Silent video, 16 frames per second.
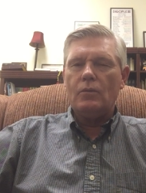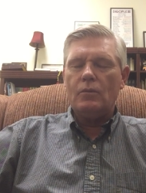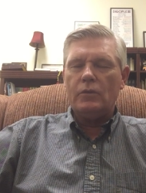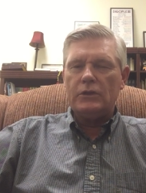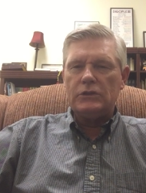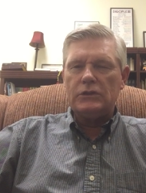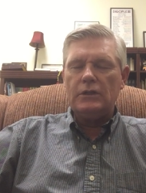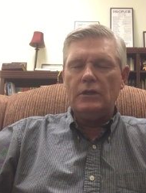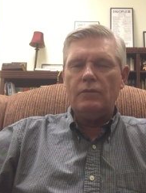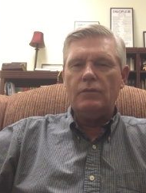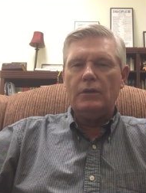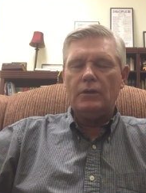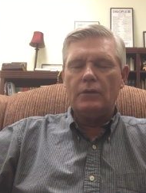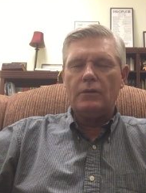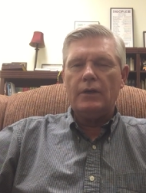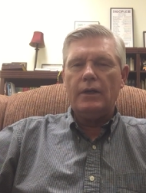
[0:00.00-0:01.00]

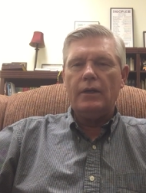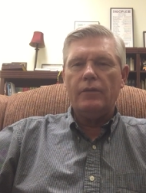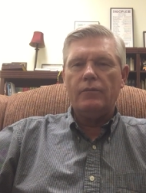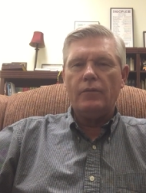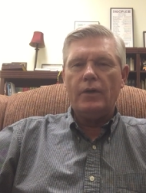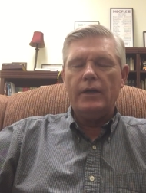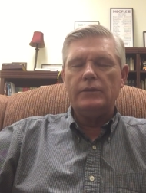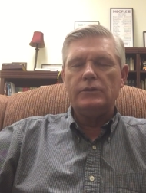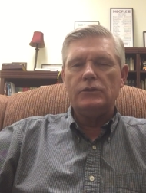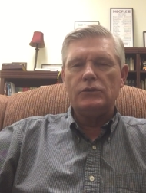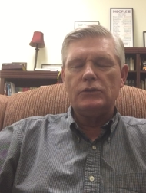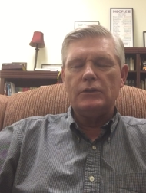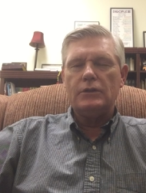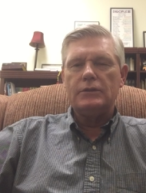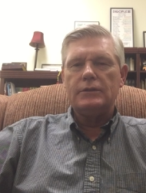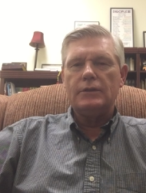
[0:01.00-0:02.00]
receiving a crown of
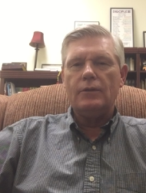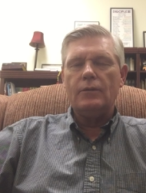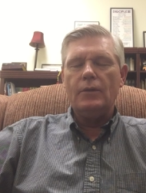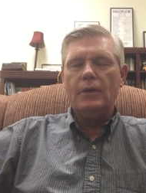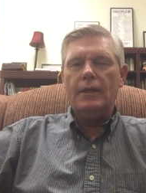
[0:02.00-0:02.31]
righteousness. So